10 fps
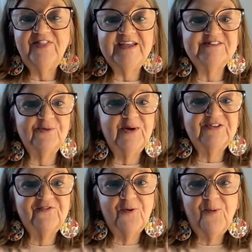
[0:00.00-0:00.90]
Thanks so
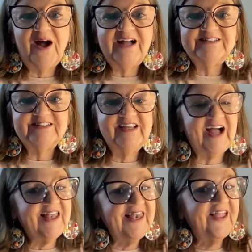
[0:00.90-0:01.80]
much for watching.
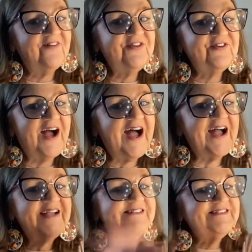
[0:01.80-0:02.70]
I love you guys.